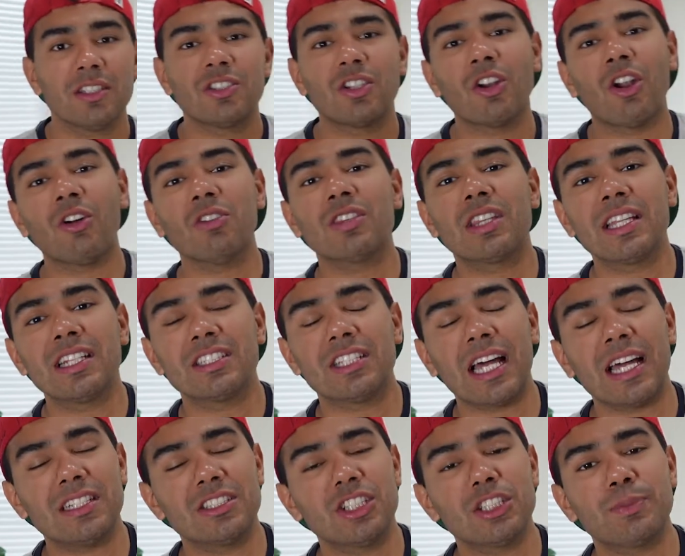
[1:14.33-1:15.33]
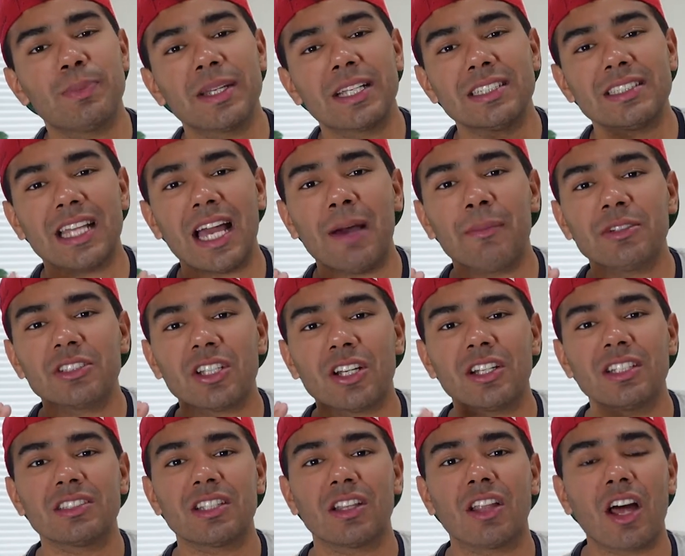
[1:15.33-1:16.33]
So don't think that just because
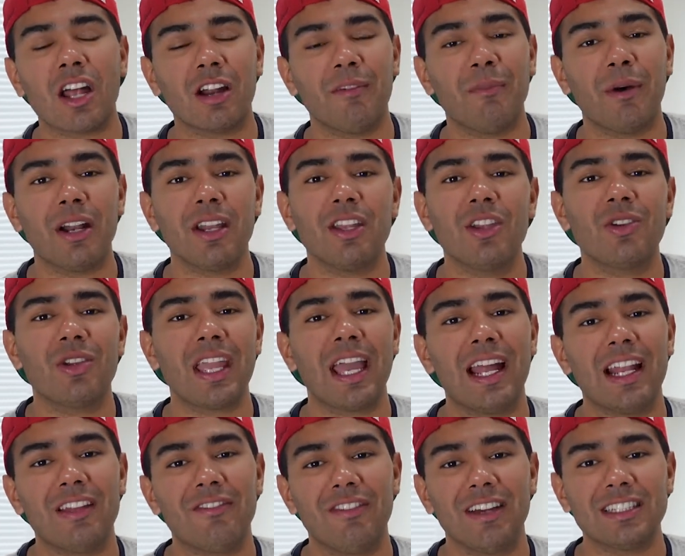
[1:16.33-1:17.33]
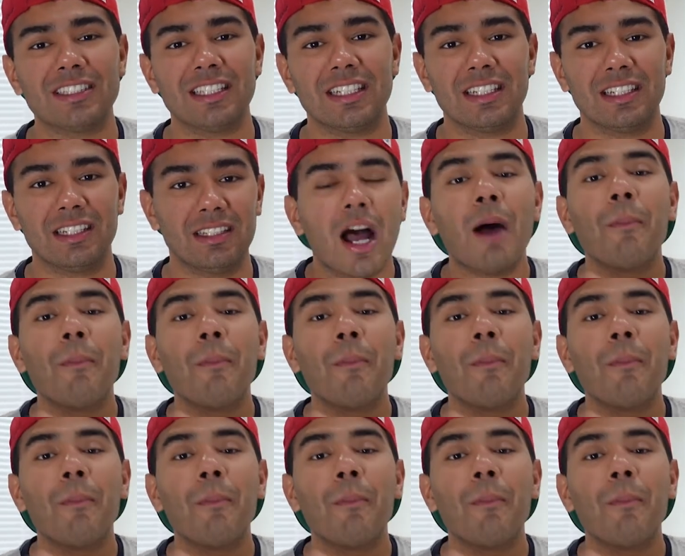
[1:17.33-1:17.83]
Amazon is a lot of money, you can't invest in it.